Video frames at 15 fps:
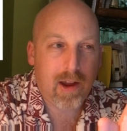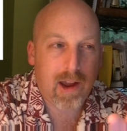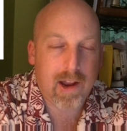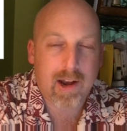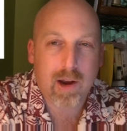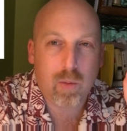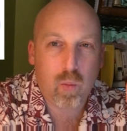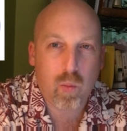
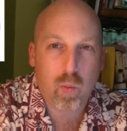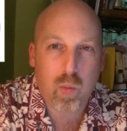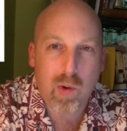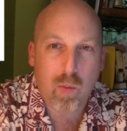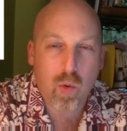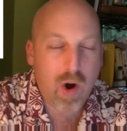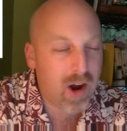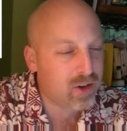And we
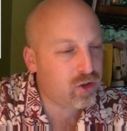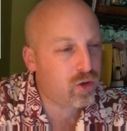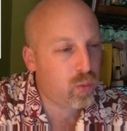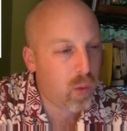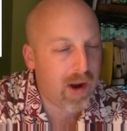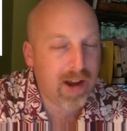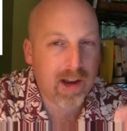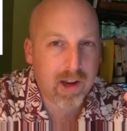watched,
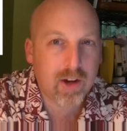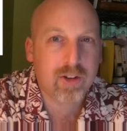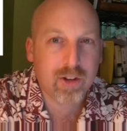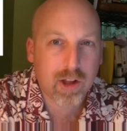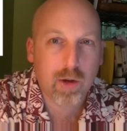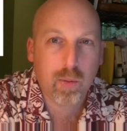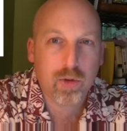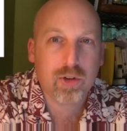waiting
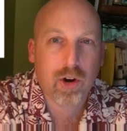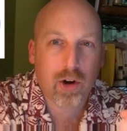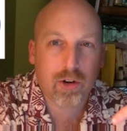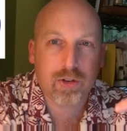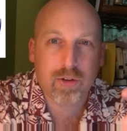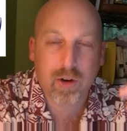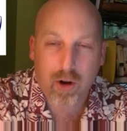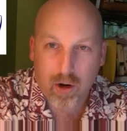until it was
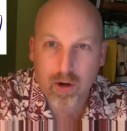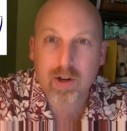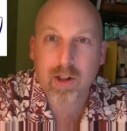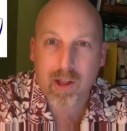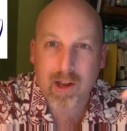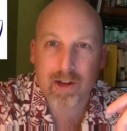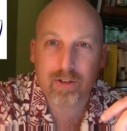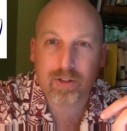our
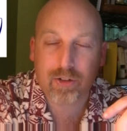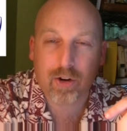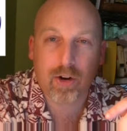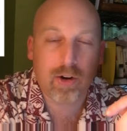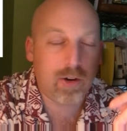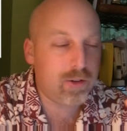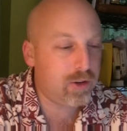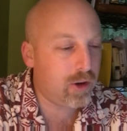client's
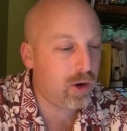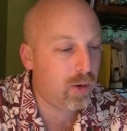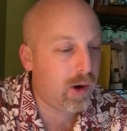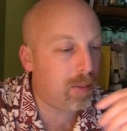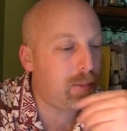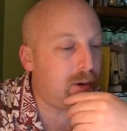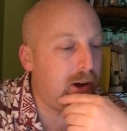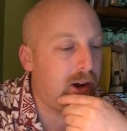turn to go
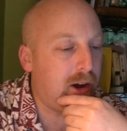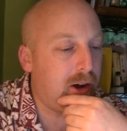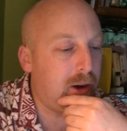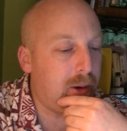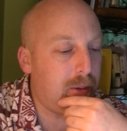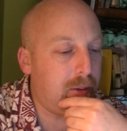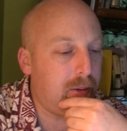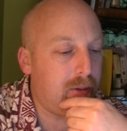up,
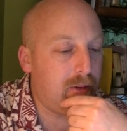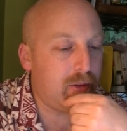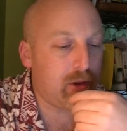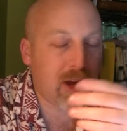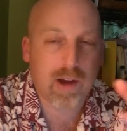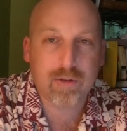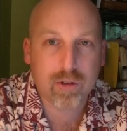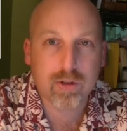
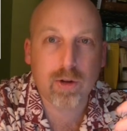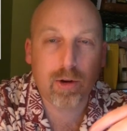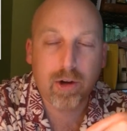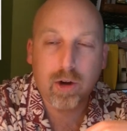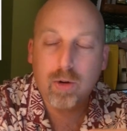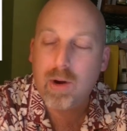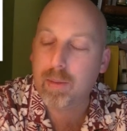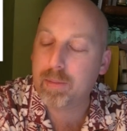to have his
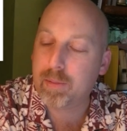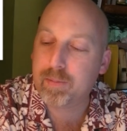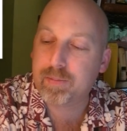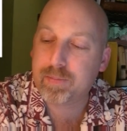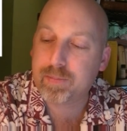lawyer go up.